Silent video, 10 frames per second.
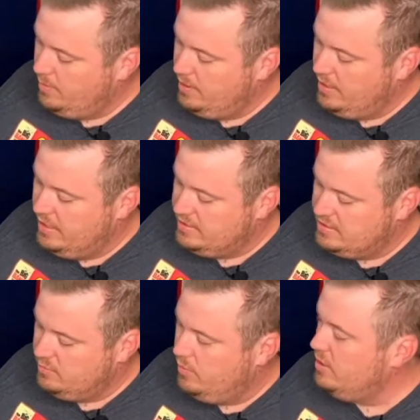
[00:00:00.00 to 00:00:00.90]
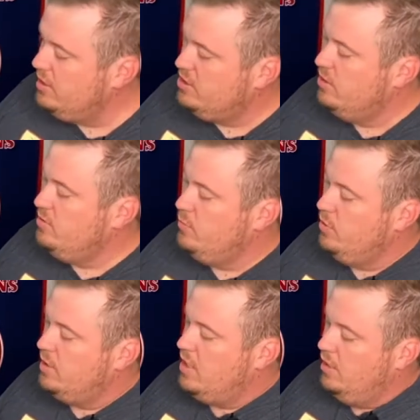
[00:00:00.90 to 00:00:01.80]
I'm going to guess it's the one that shows
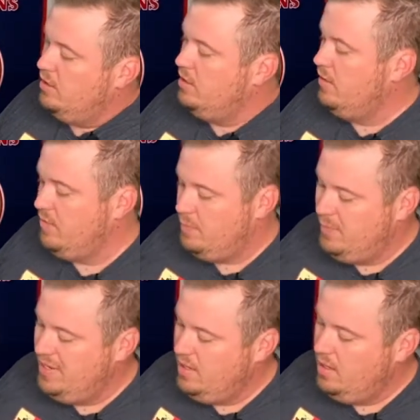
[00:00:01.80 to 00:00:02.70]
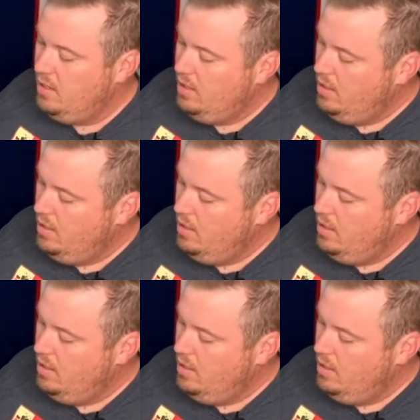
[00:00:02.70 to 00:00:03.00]
more the color of the B.